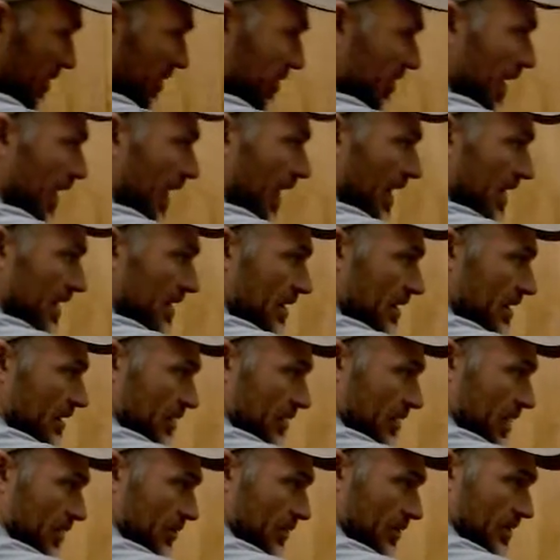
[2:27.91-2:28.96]
side
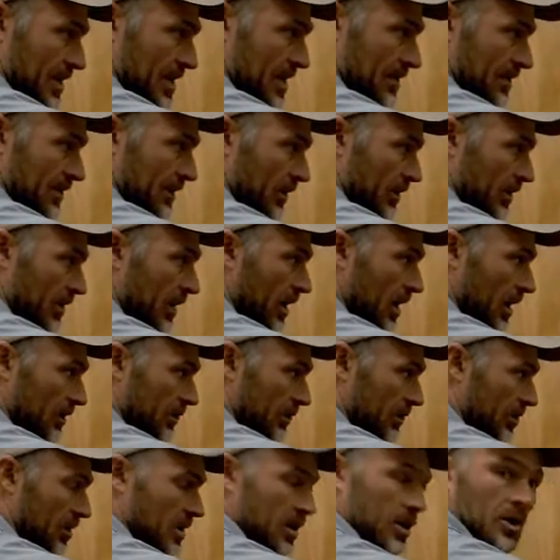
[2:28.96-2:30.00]
underneath the clutch
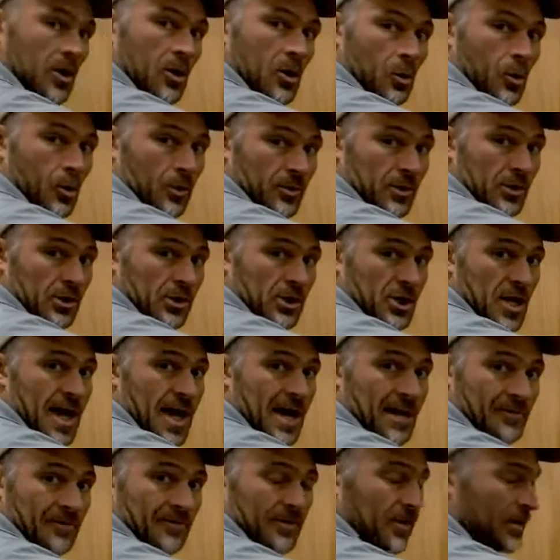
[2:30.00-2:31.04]
on the
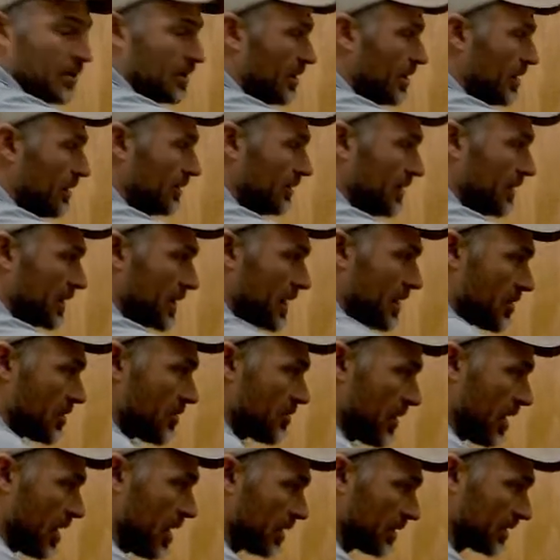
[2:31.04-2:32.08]
shaft of the
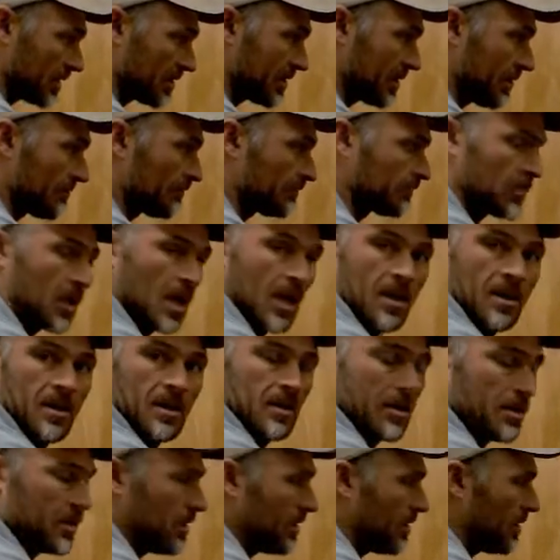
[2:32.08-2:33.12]
gearbox.
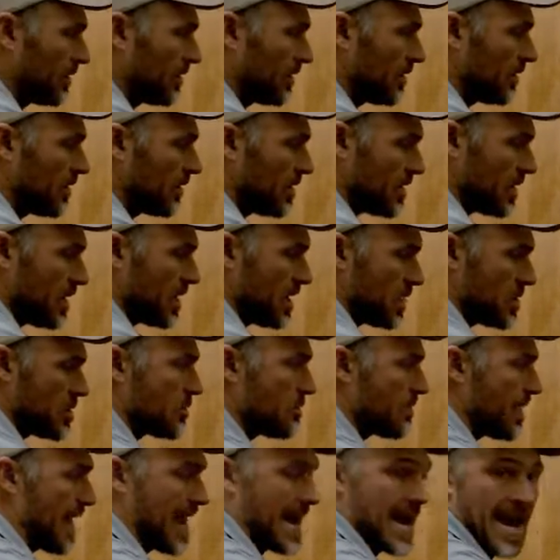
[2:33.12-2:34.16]
You
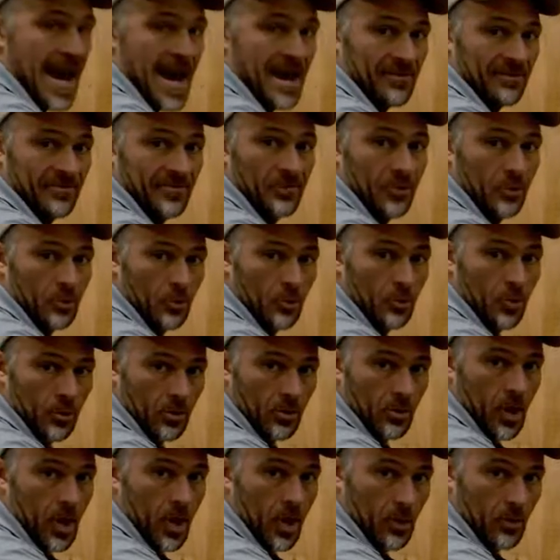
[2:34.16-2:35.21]
may have to
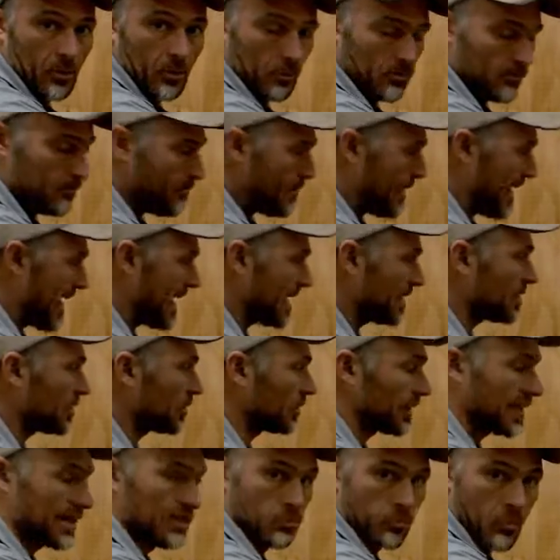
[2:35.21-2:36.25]

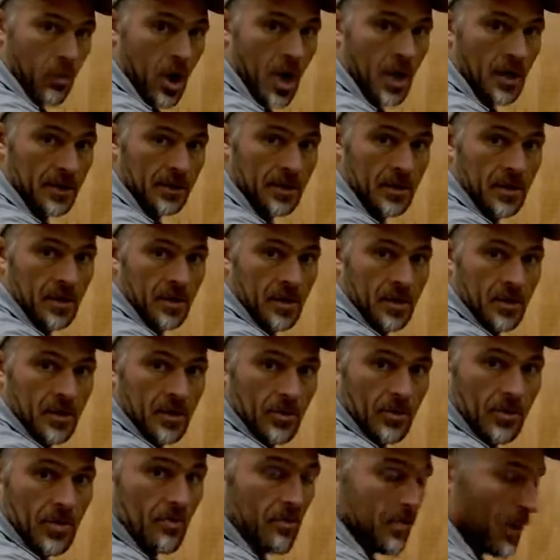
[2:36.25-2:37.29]
manually run
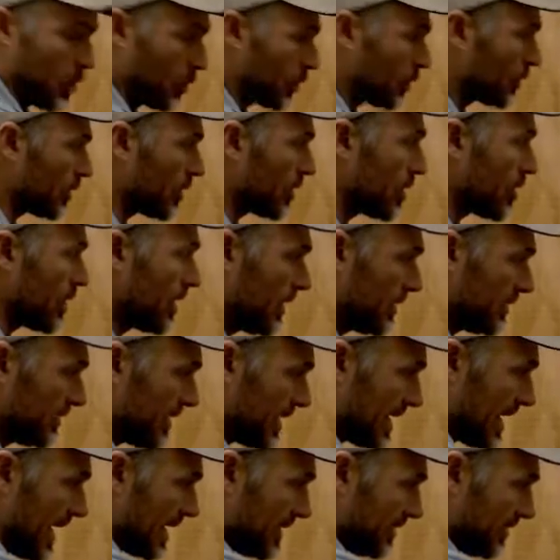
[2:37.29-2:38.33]
the motor to
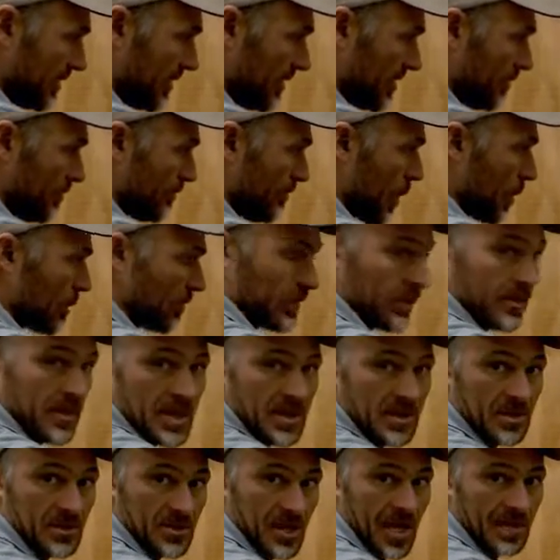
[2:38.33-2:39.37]
get both of
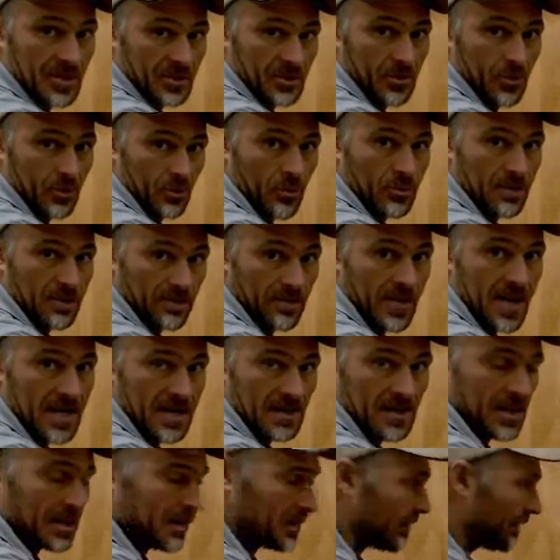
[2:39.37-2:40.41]
these set screws
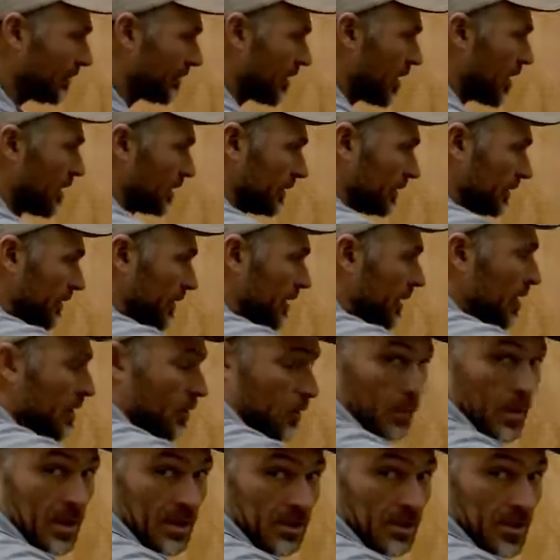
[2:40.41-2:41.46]
facing the front,
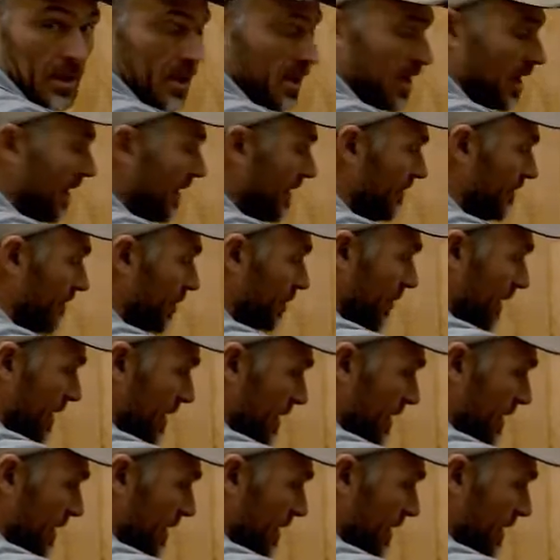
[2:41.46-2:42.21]
which I've already